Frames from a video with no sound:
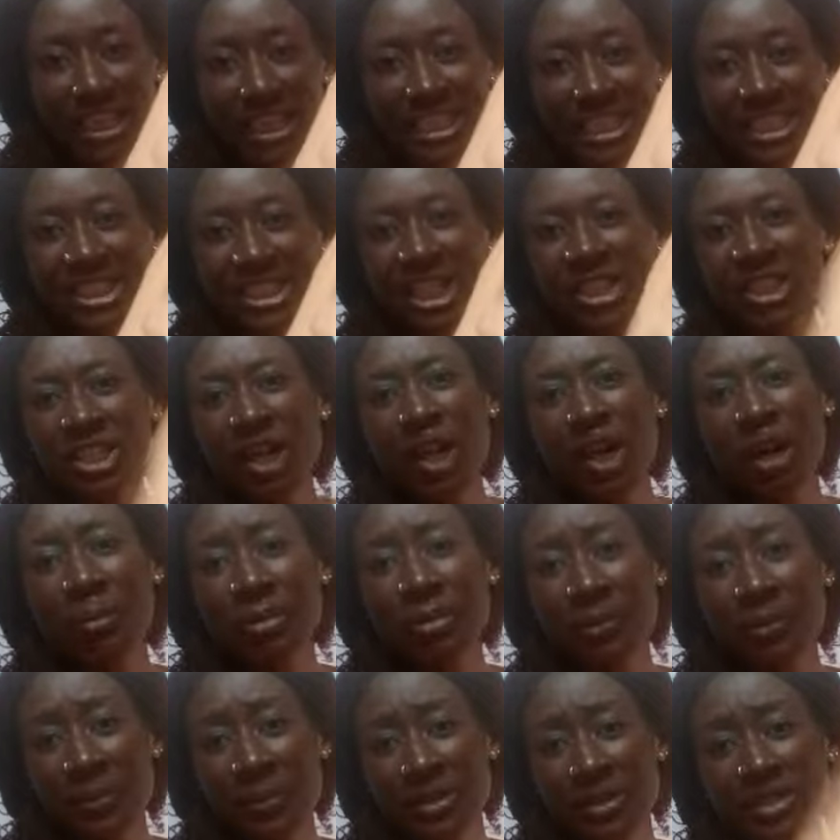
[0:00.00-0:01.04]
it doesn't come
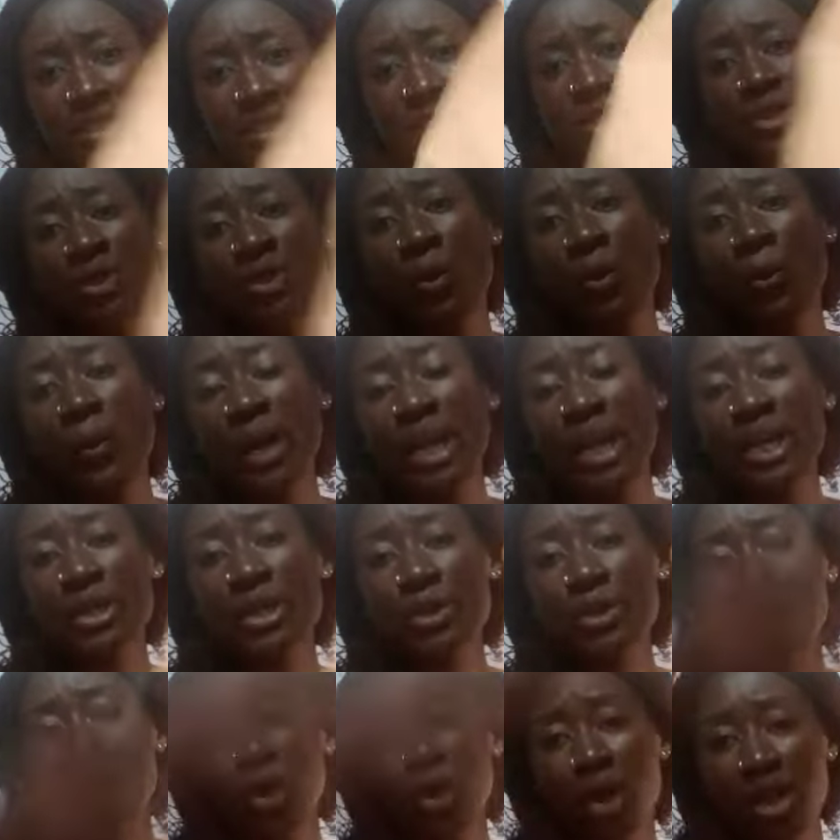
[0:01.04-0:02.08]
in pieces, so when
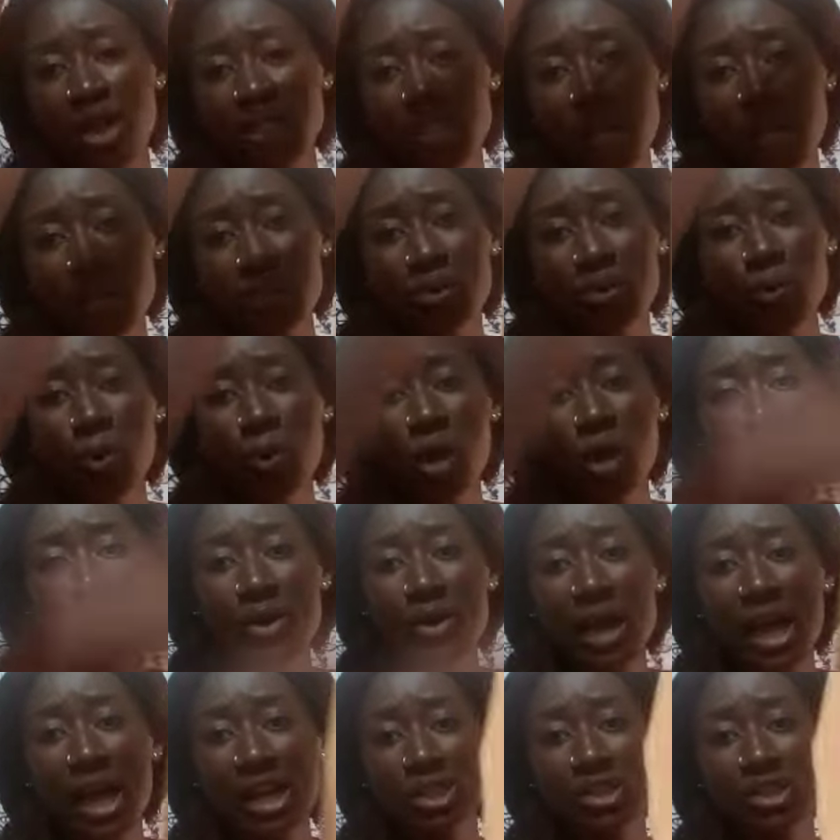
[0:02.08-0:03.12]
you cut out what you
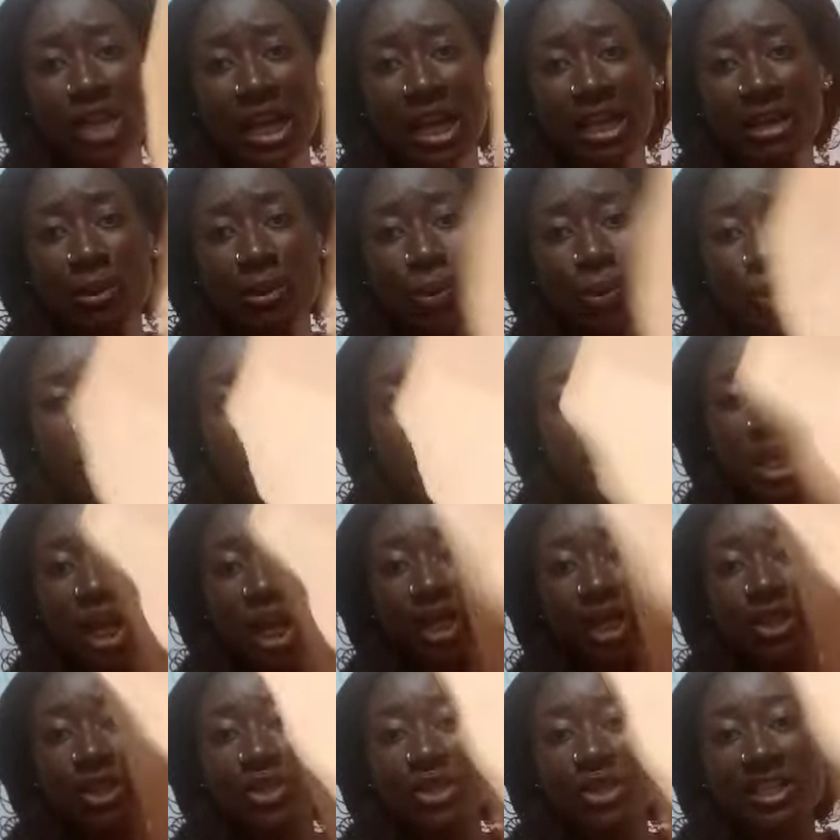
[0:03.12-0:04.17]
actually want,
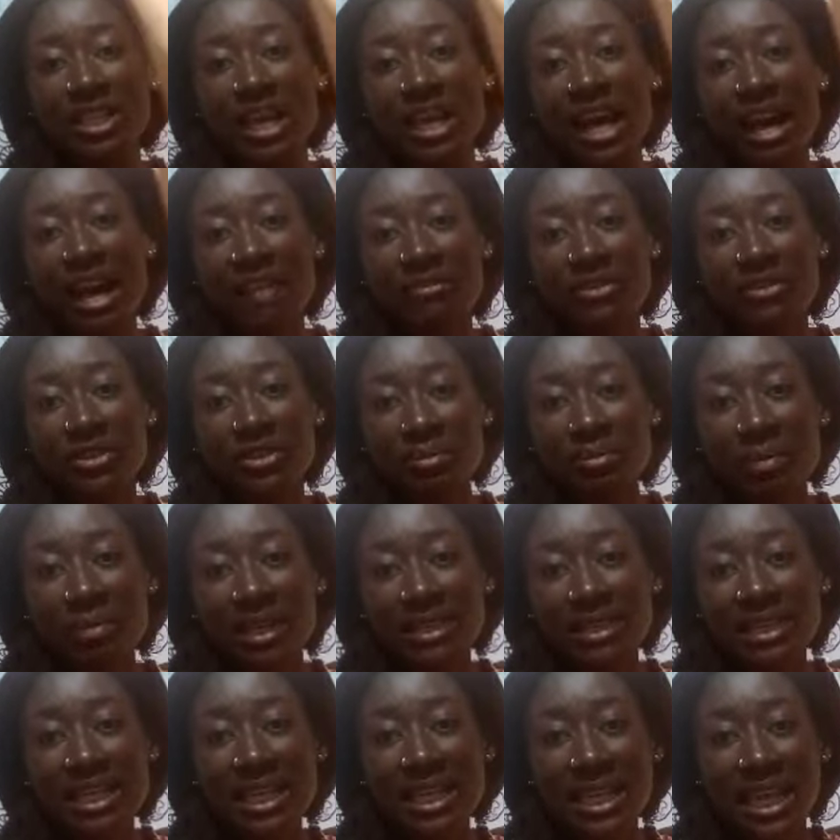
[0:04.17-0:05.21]
you still have the
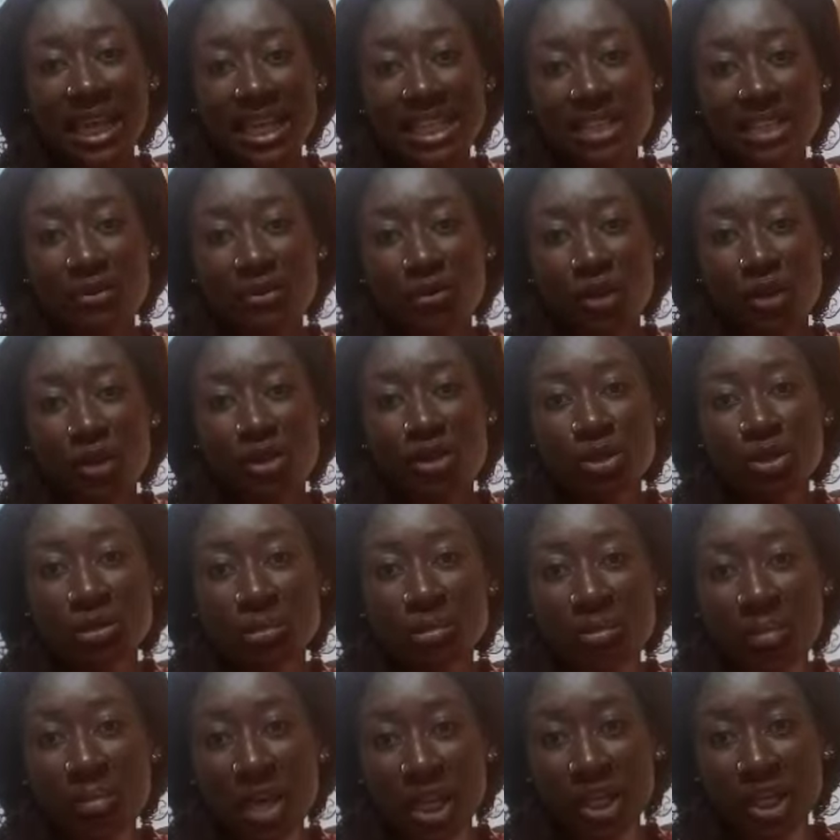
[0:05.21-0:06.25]
remaining length for you to
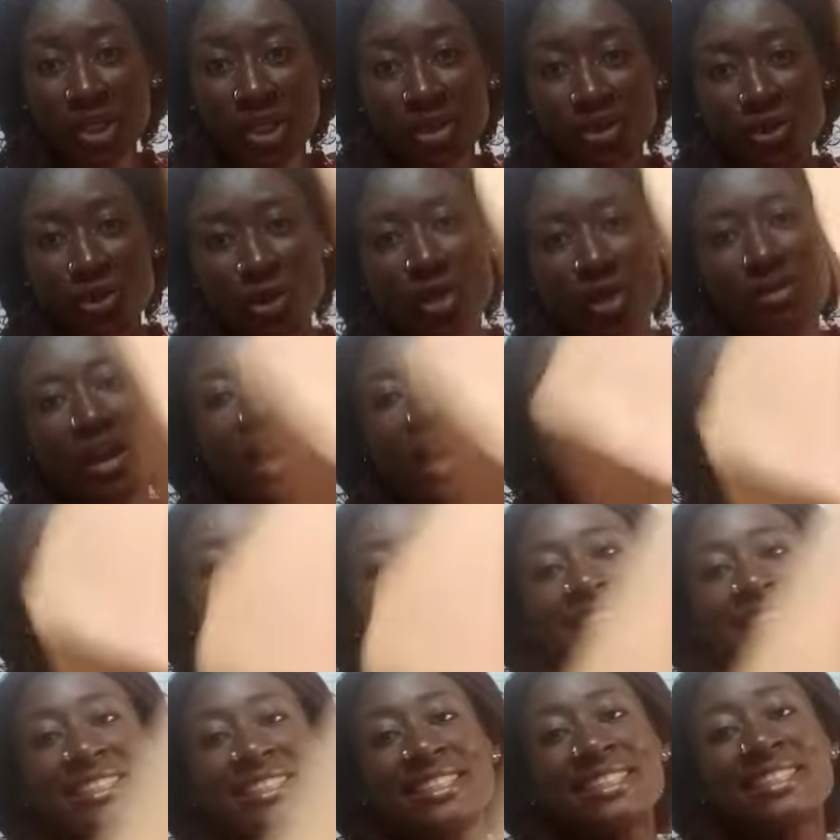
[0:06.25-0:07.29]
make use of.
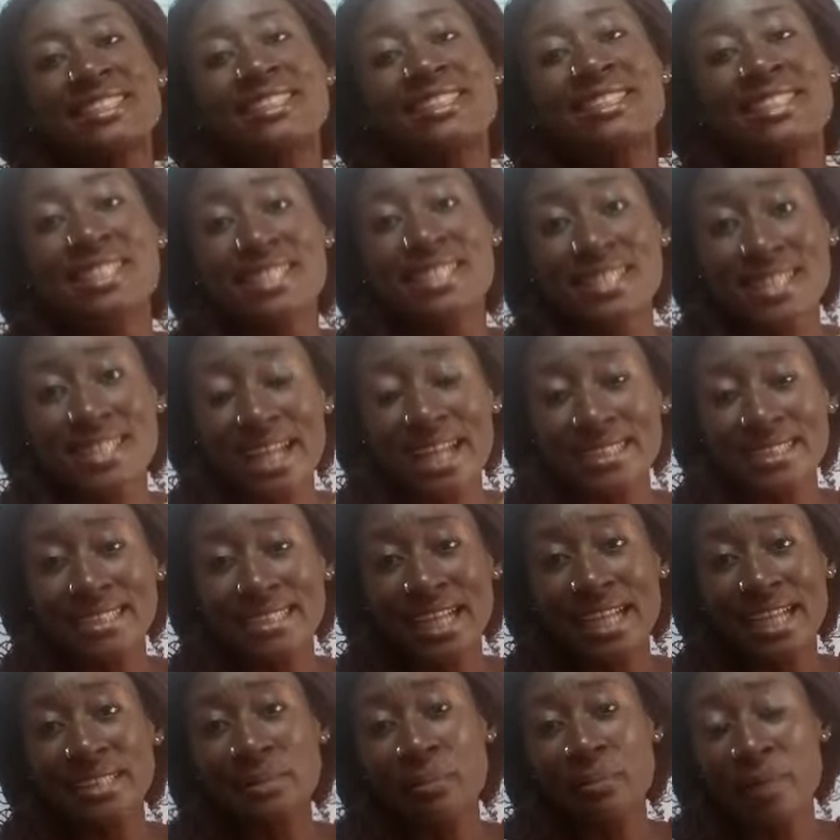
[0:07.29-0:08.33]
And this is the
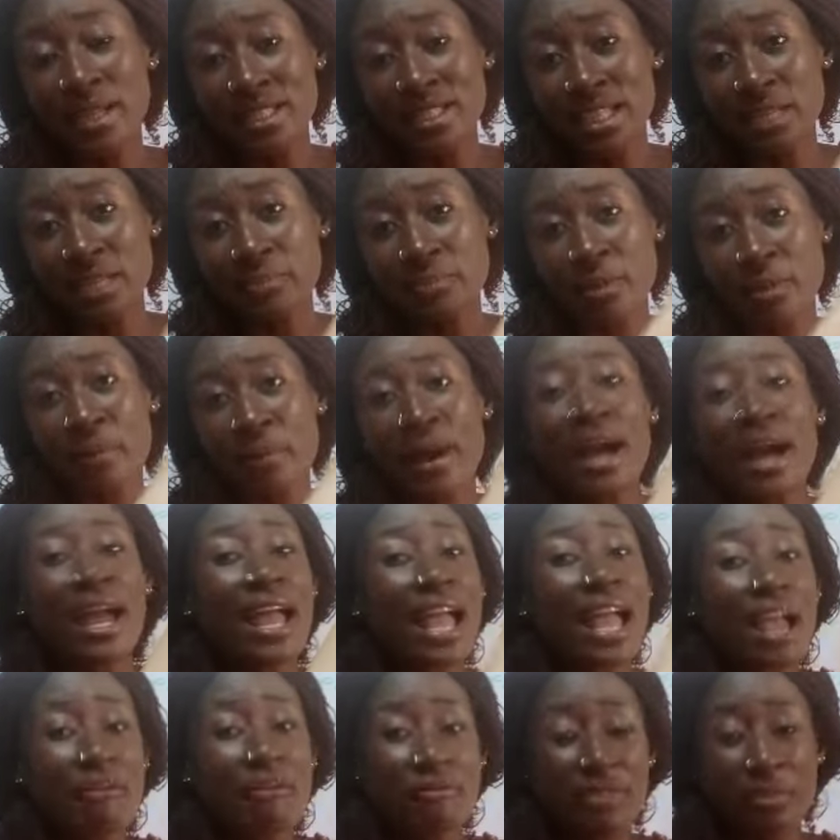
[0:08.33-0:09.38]
standard pattern paper
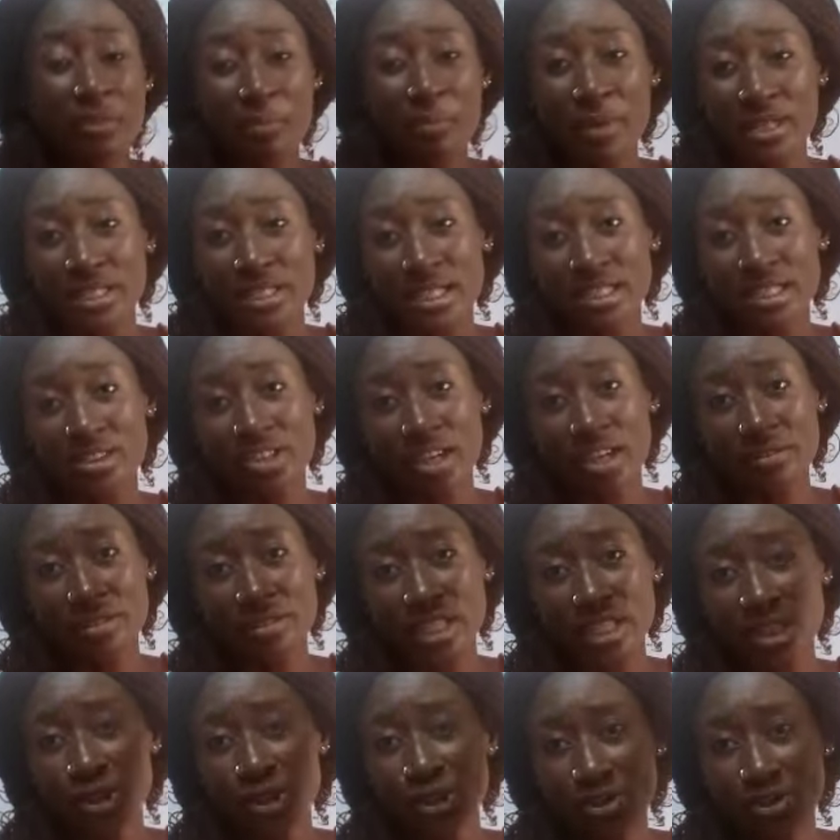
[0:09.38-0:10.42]
every pattern
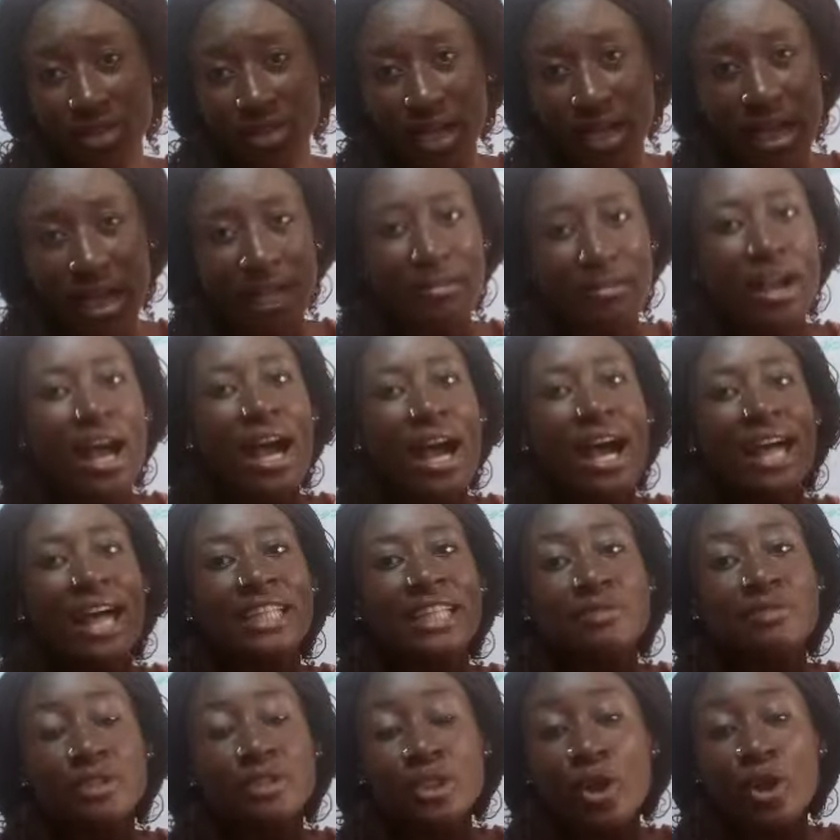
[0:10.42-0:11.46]
drafter should have. And
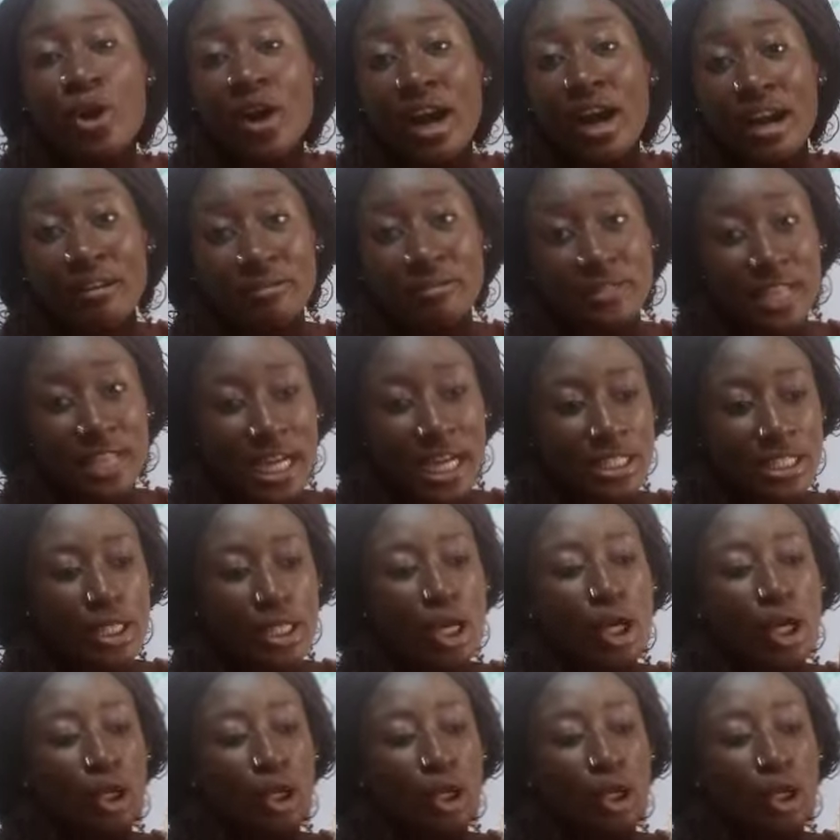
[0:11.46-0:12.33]
if you don't have that,